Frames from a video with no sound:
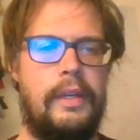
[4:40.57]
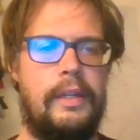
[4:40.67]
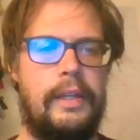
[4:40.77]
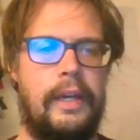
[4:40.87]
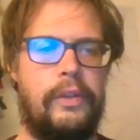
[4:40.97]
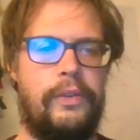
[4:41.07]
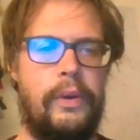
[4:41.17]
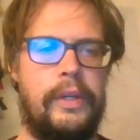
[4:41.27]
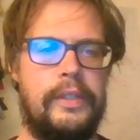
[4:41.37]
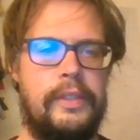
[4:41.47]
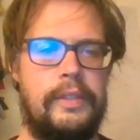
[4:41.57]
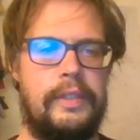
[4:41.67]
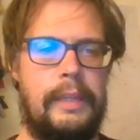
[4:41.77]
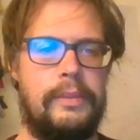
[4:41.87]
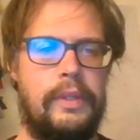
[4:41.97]
Now the focus is the
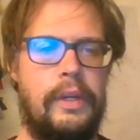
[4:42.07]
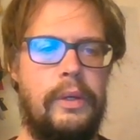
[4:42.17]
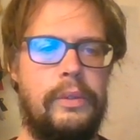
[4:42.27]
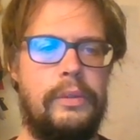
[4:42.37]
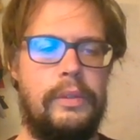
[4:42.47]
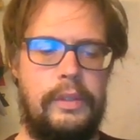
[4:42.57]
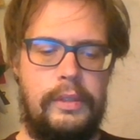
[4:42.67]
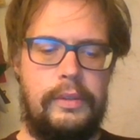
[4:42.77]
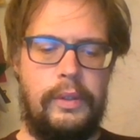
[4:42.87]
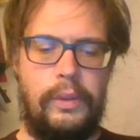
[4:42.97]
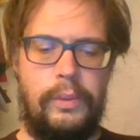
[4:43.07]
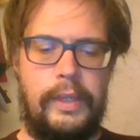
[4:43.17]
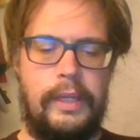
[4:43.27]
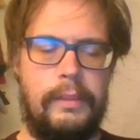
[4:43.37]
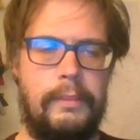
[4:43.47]
same as the goal, so
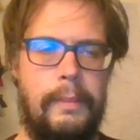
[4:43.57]
we're done.